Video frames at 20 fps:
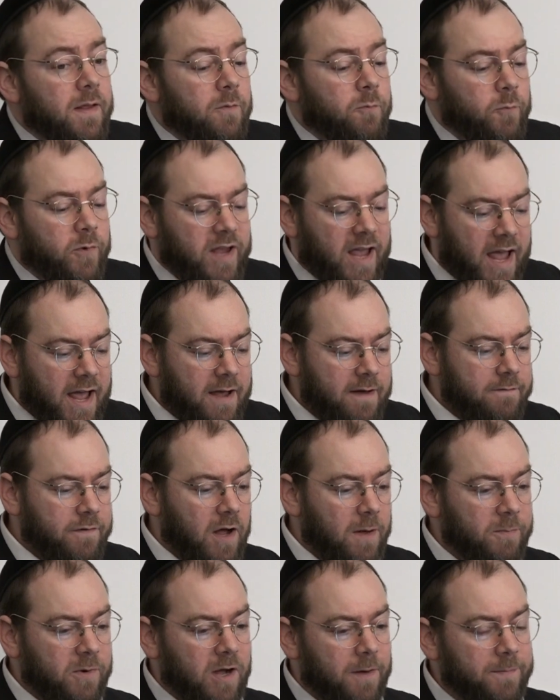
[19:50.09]
we have
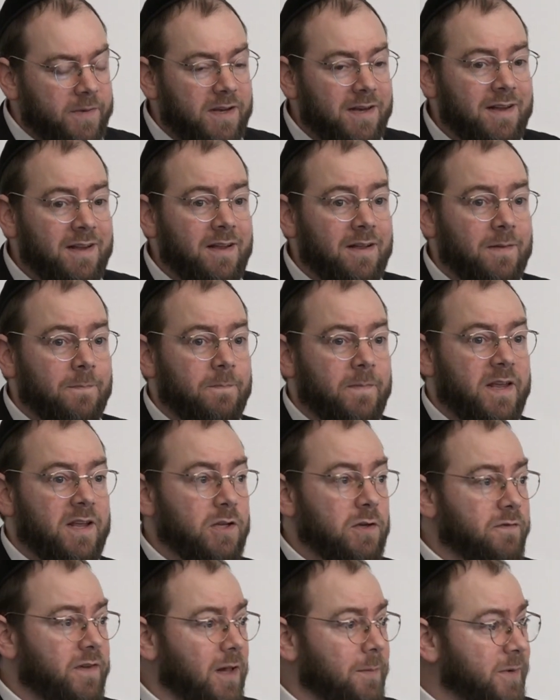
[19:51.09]
upcoming in
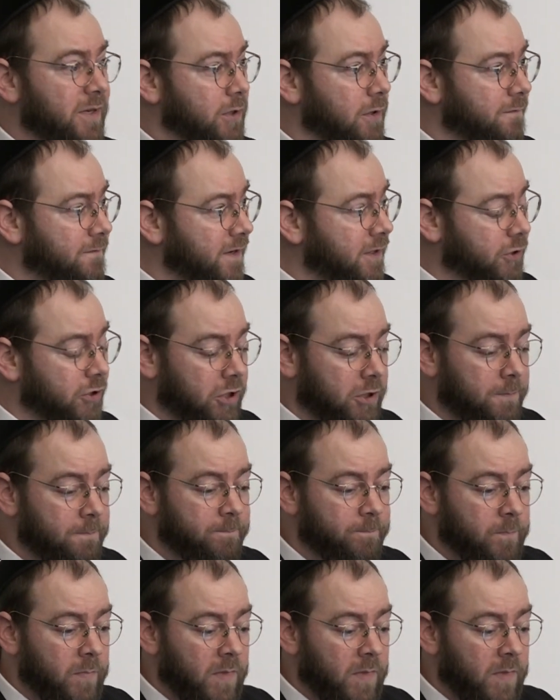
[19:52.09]
development a feature